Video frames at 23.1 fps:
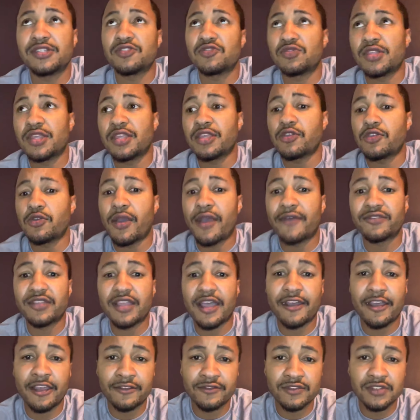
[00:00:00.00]
you think you have to
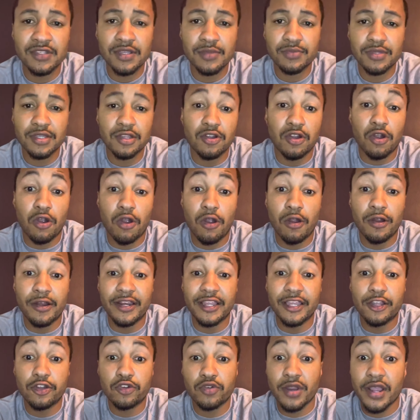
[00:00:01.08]
have something or already
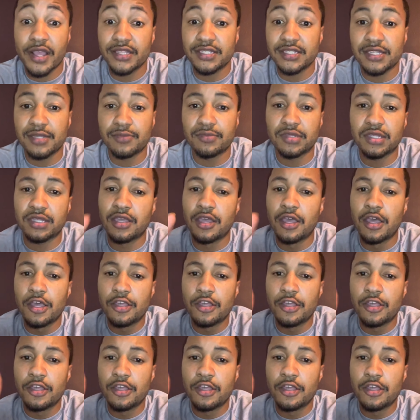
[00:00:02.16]
create something